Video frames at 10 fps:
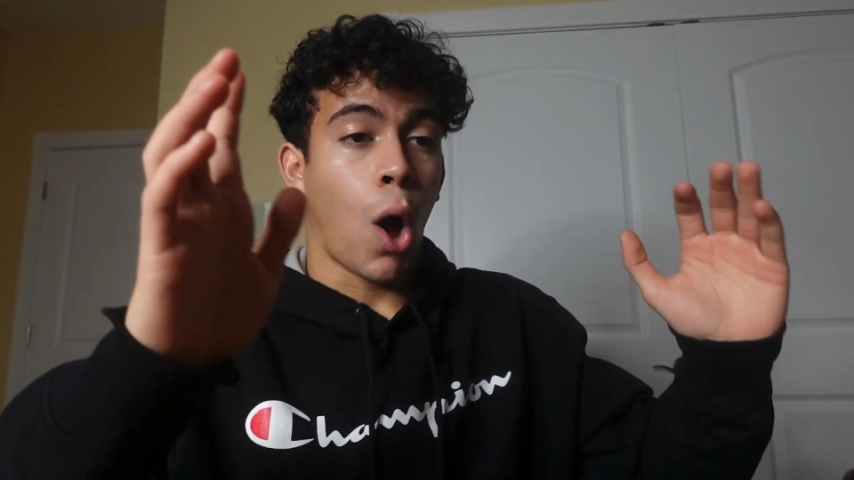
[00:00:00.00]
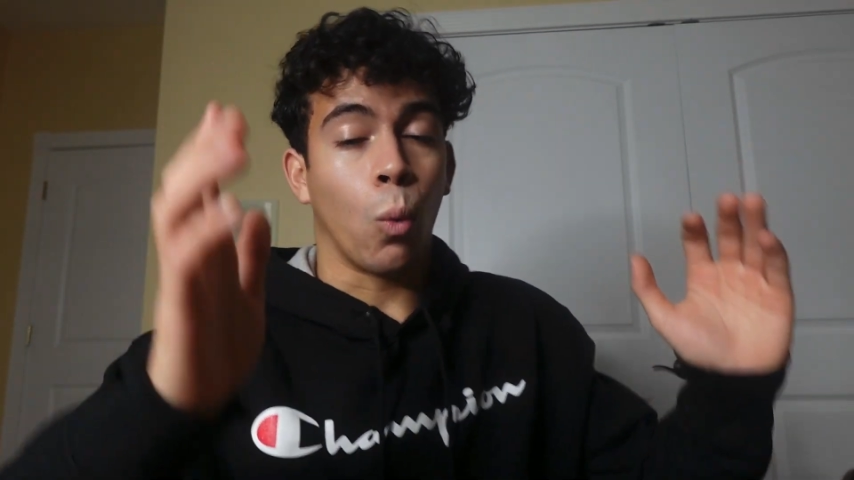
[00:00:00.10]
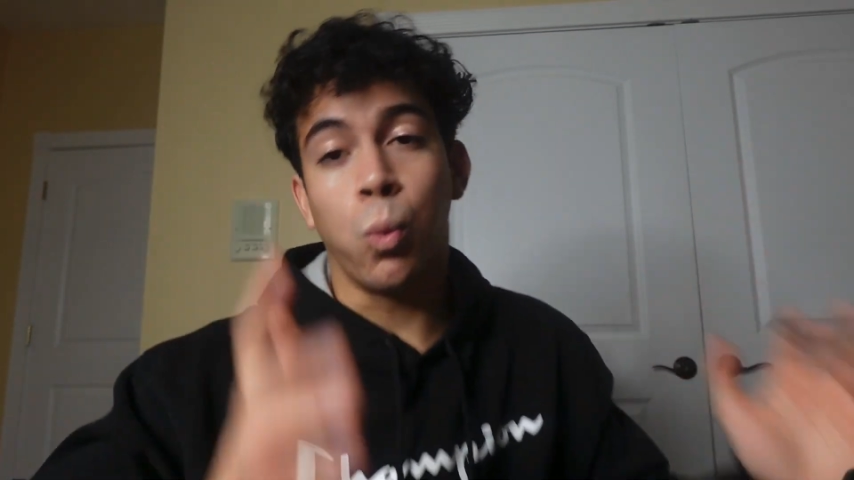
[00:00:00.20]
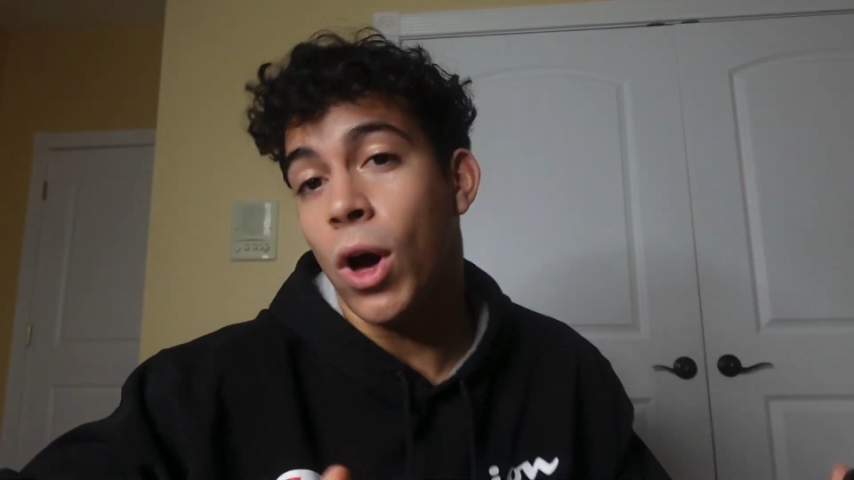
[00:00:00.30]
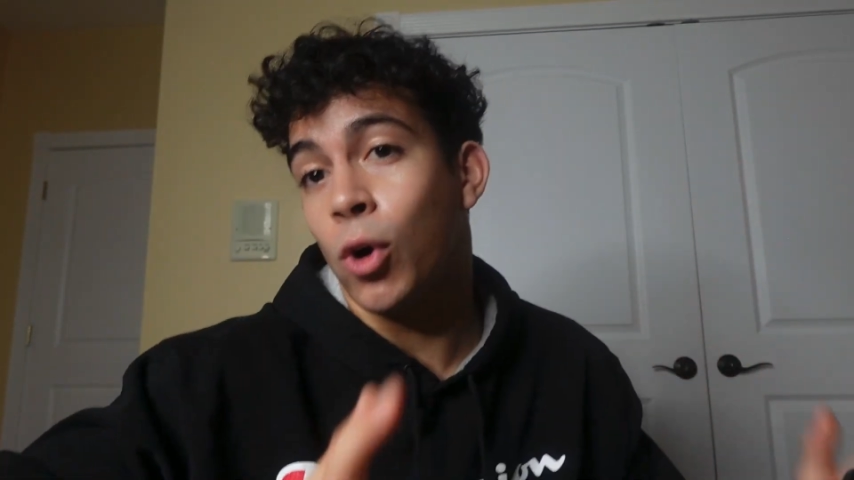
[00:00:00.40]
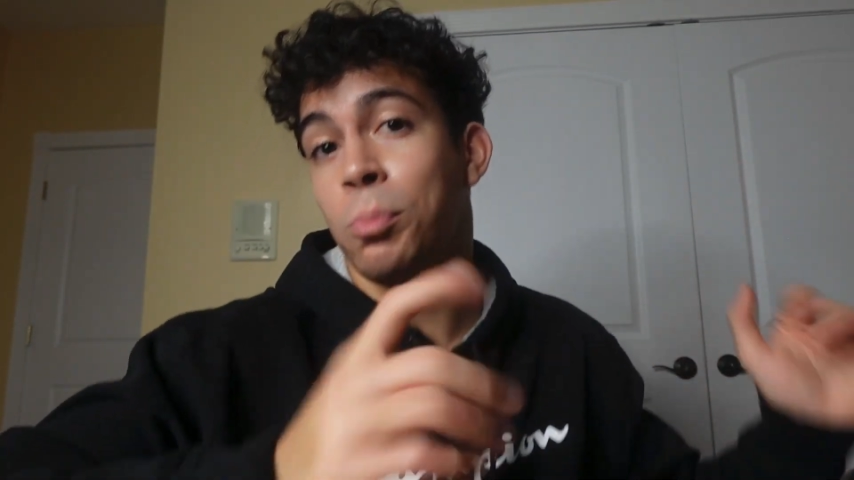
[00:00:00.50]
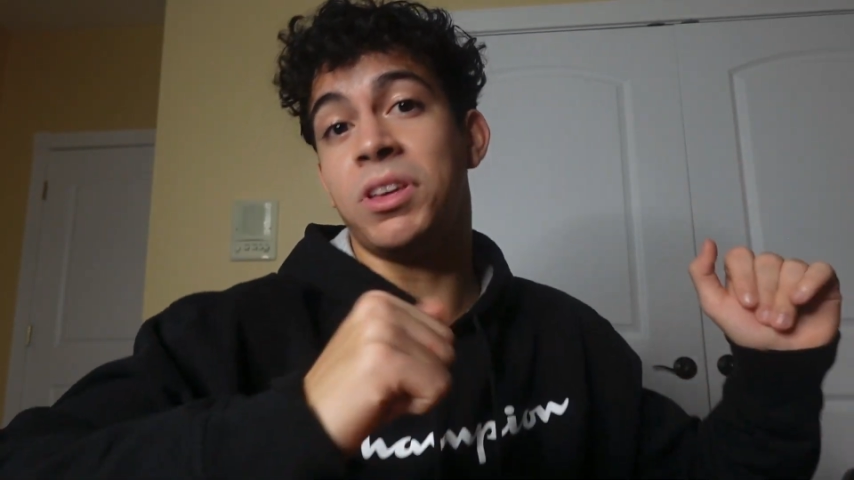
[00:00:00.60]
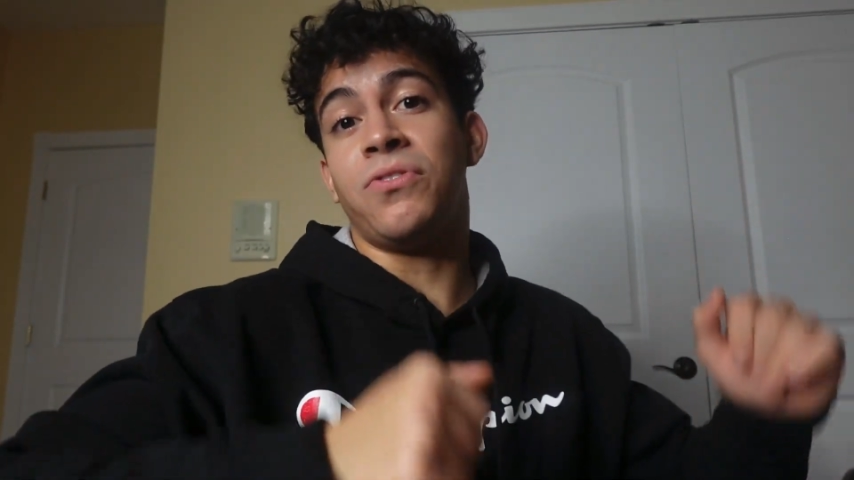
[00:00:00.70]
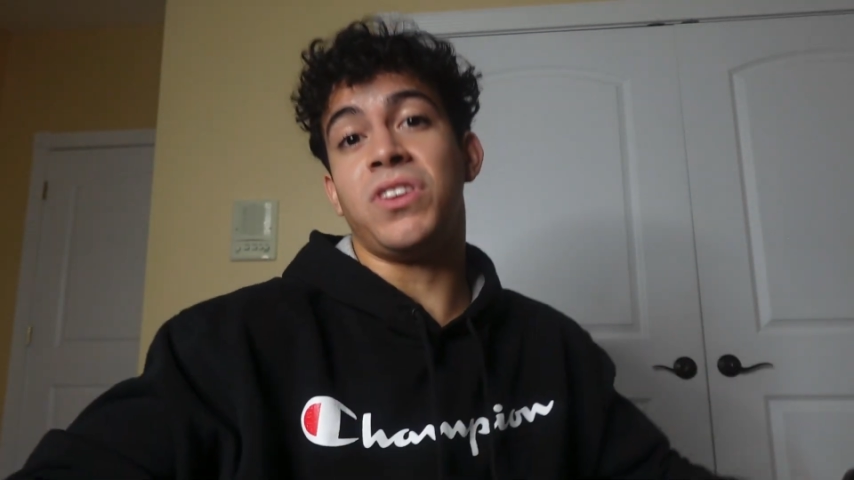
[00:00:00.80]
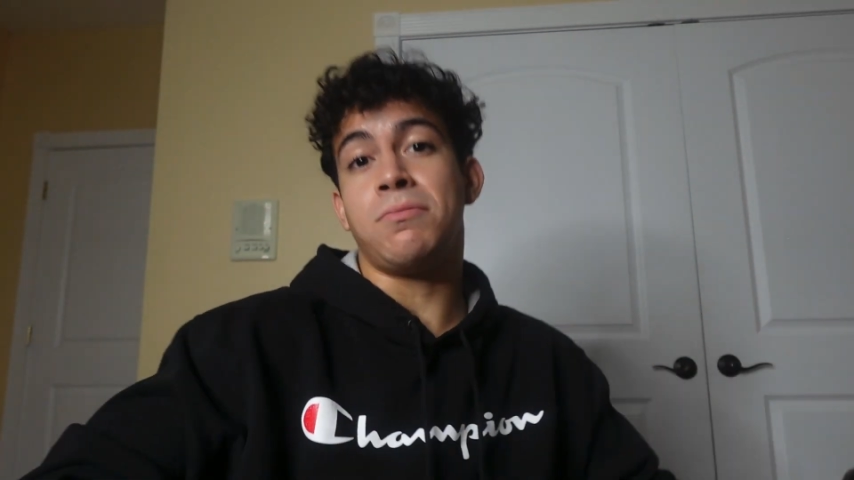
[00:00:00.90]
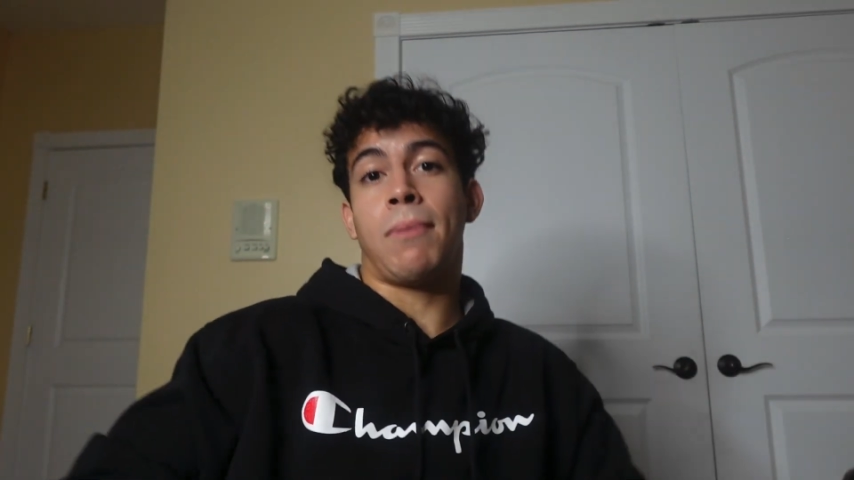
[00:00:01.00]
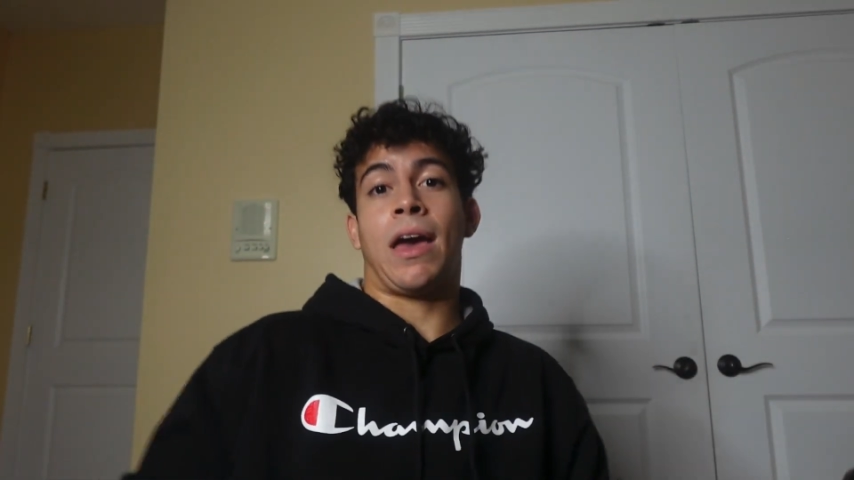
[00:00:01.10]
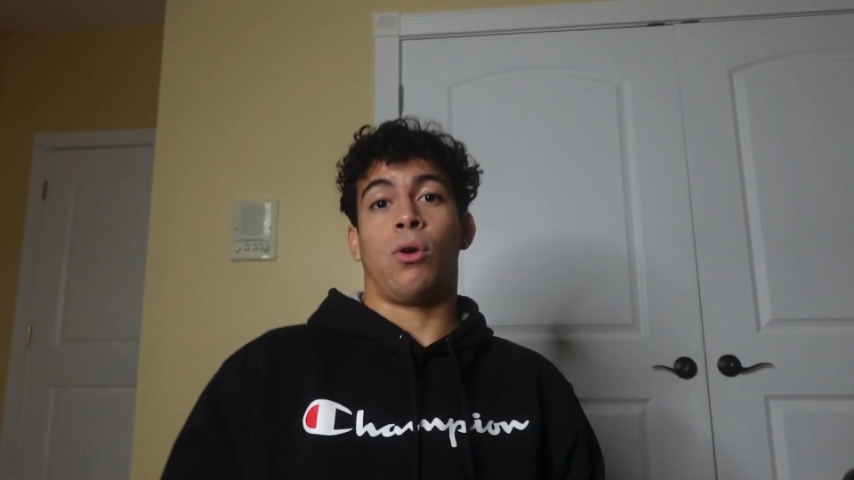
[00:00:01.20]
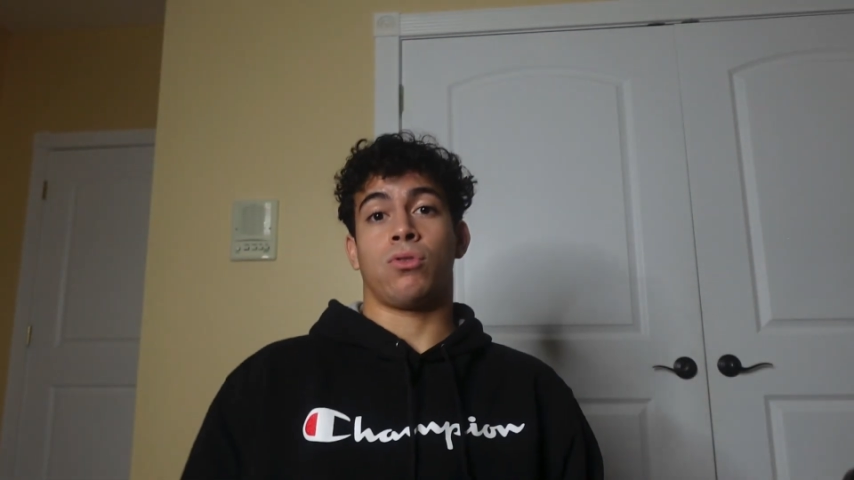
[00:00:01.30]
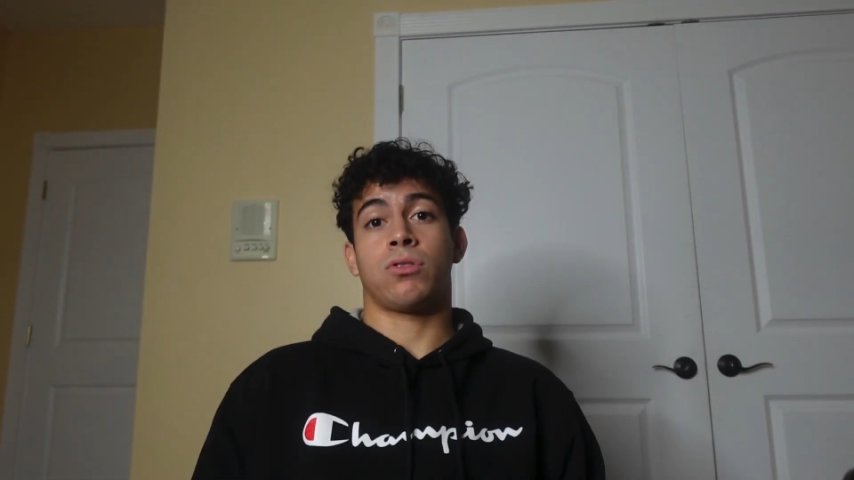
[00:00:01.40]
will be
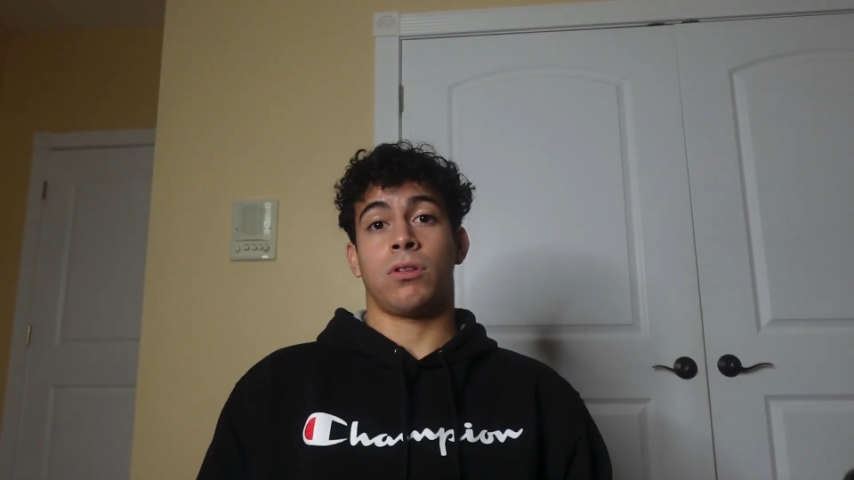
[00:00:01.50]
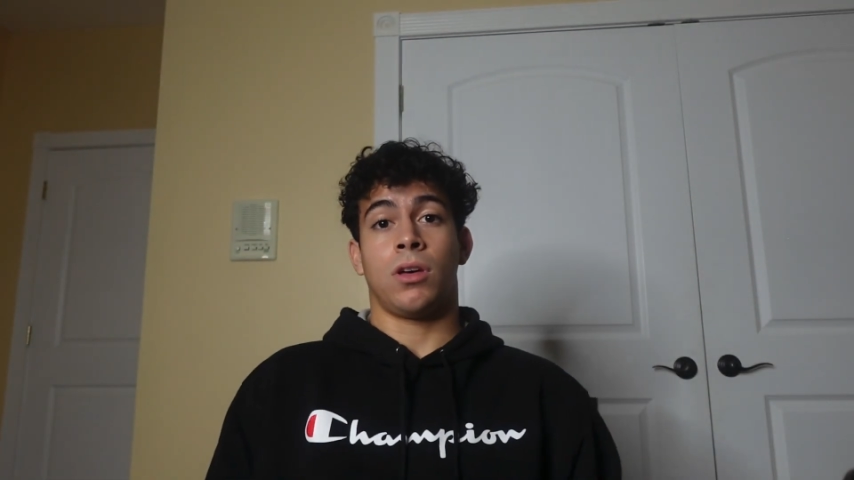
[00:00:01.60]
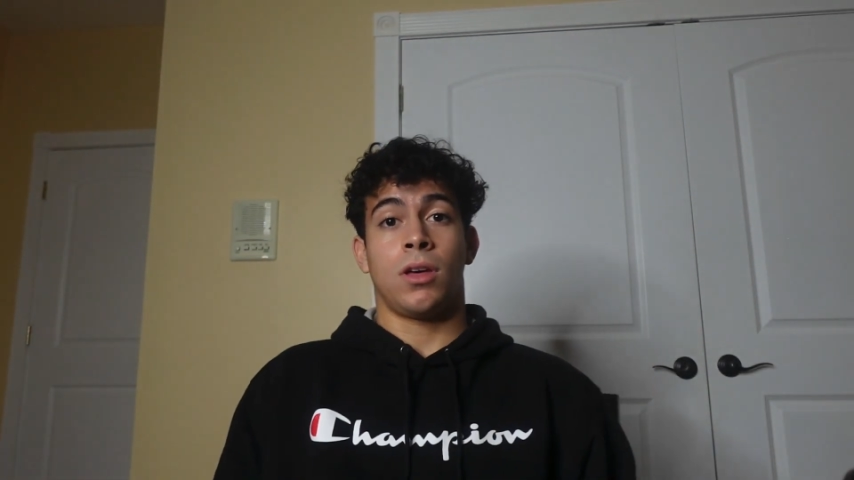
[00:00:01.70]
females.